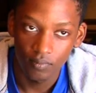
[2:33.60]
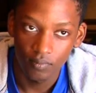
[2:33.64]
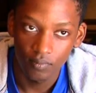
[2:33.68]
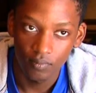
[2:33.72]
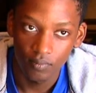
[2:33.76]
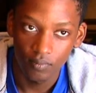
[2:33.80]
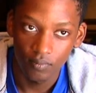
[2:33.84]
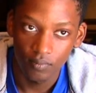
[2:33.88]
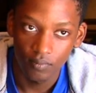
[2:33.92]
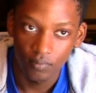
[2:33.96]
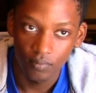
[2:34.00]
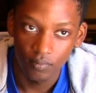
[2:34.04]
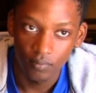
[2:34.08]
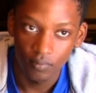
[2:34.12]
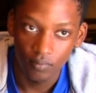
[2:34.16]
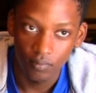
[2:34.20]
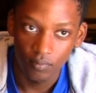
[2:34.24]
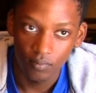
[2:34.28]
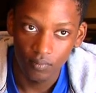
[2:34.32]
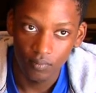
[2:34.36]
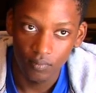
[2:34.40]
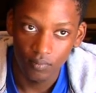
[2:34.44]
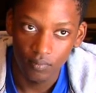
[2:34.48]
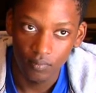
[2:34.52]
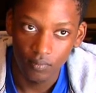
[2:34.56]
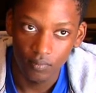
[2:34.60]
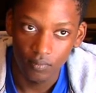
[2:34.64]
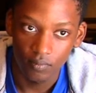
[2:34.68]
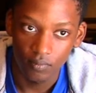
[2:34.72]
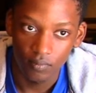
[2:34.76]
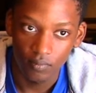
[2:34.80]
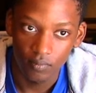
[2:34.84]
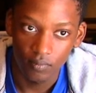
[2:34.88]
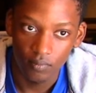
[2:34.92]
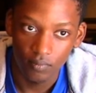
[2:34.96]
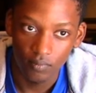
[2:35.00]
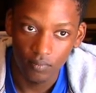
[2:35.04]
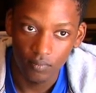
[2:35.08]

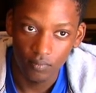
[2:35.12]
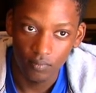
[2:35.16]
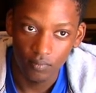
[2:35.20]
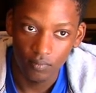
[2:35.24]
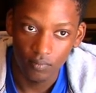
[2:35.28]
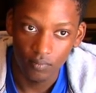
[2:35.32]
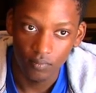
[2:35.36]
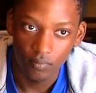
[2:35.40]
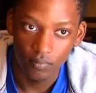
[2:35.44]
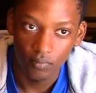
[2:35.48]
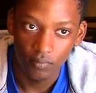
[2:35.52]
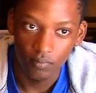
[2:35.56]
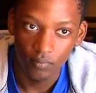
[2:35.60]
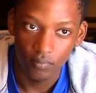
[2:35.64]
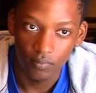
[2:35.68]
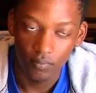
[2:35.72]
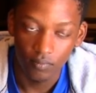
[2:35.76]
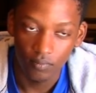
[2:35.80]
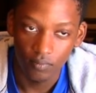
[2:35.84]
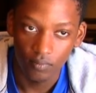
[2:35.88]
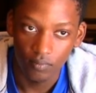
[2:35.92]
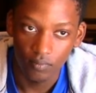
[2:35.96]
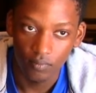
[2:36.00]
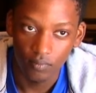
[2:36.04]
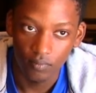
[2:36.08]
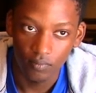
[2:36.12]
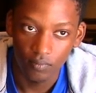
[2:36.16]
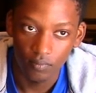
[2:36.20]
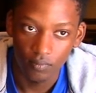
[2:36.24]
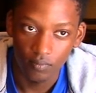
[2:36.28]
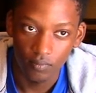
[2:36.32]
(silent)